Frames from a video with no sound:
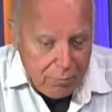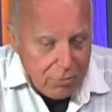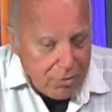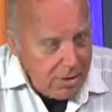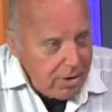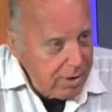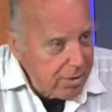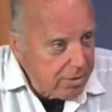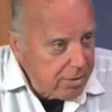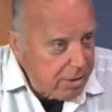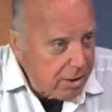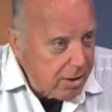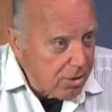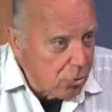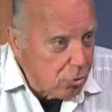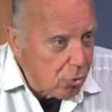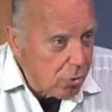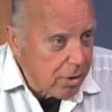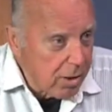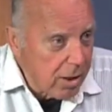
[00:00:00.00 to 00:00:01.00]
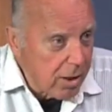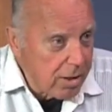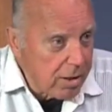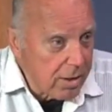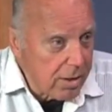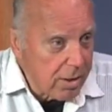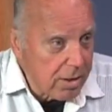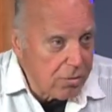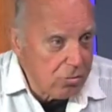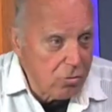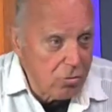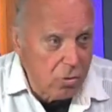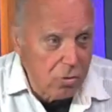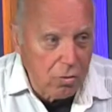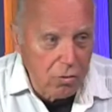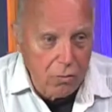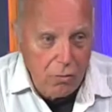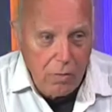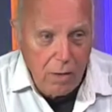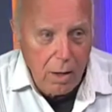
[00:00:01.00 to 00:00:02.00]
Like I say, turning on a gas
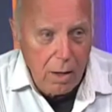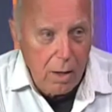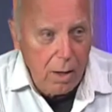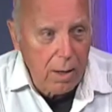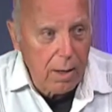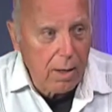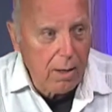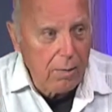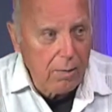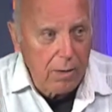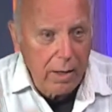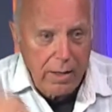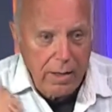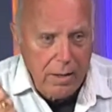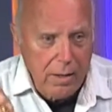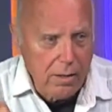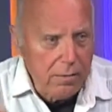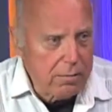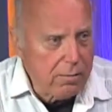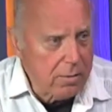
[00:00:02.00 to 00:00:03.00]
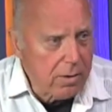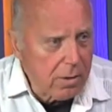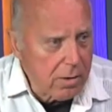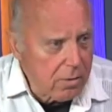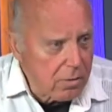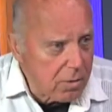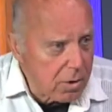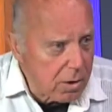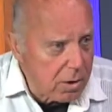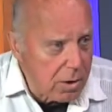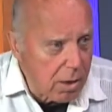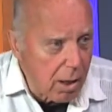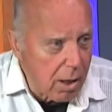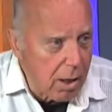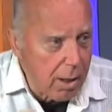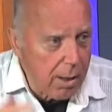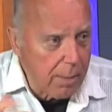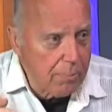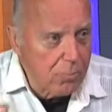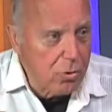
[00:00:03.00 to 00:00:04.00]
stove, lighting a cigarette,
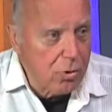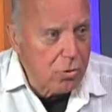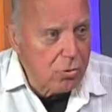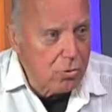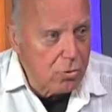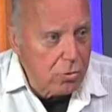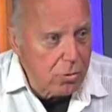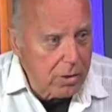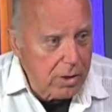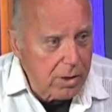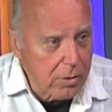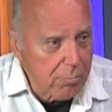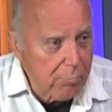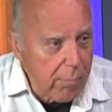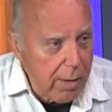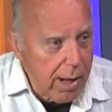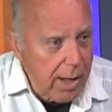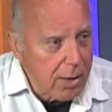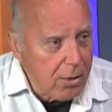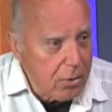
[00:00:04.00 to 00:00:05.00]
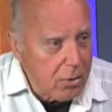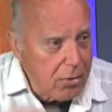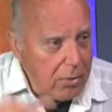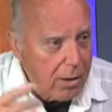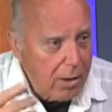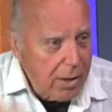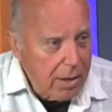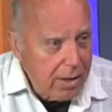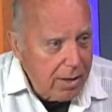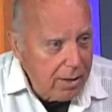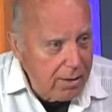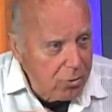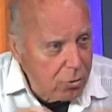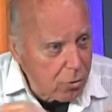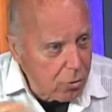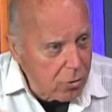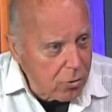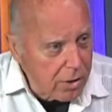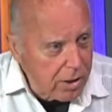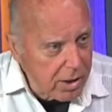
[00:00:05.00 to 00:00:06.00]
you're turning matter and
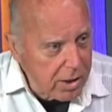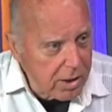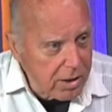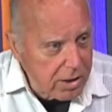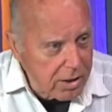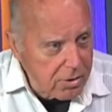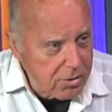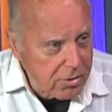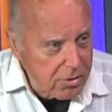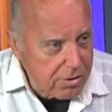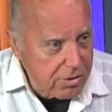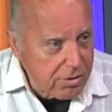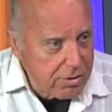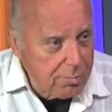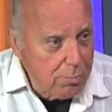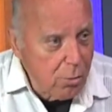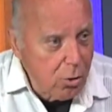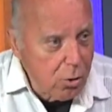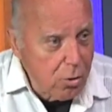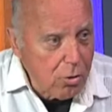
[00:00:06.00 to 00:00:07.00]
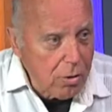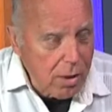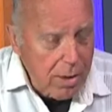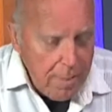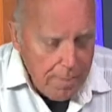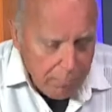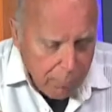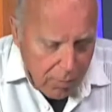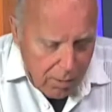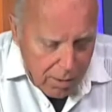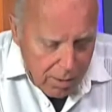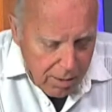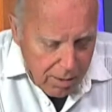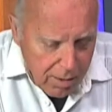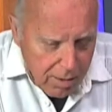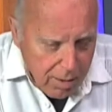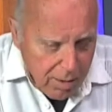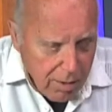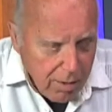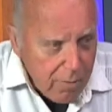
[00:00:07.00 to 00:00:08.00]
turning it into smoke.
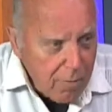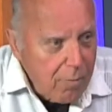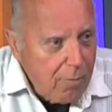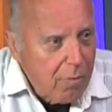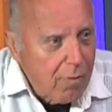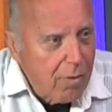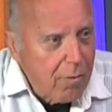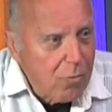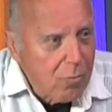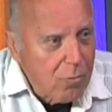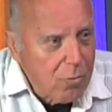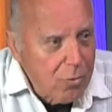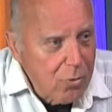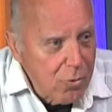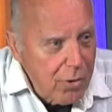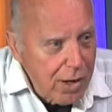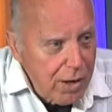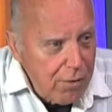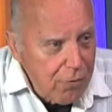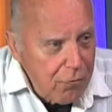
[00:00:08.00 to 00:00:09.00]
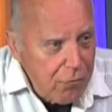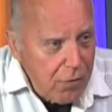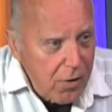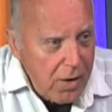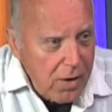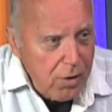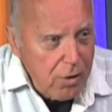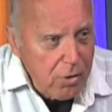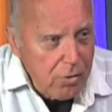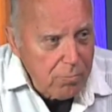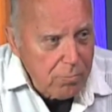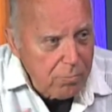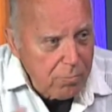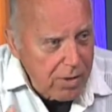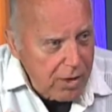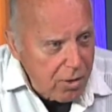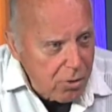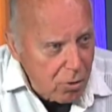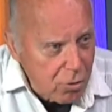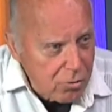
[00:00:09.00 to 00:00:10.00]
You have fire
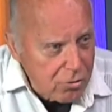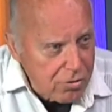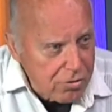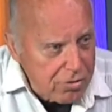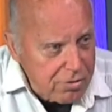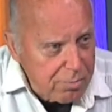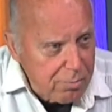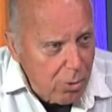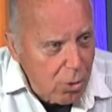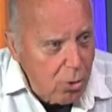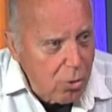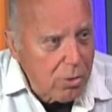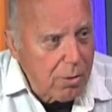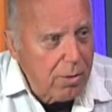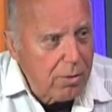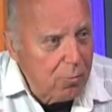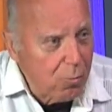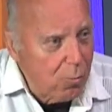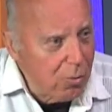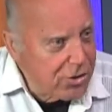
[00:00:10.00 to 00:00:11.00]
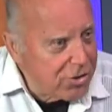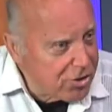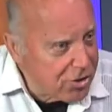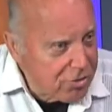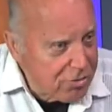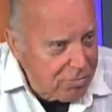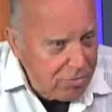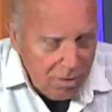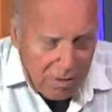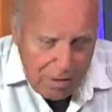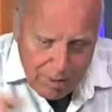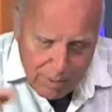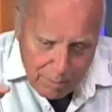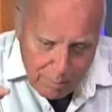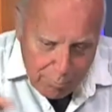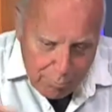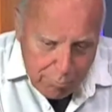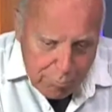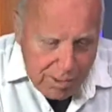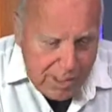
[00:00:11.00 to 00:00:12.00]
that goes to smoke, which is
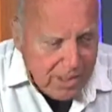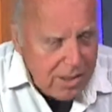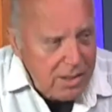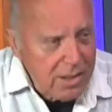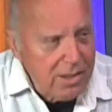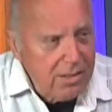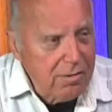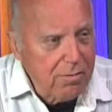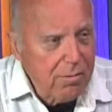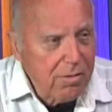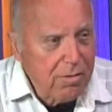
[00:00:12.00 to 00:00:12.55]
immediate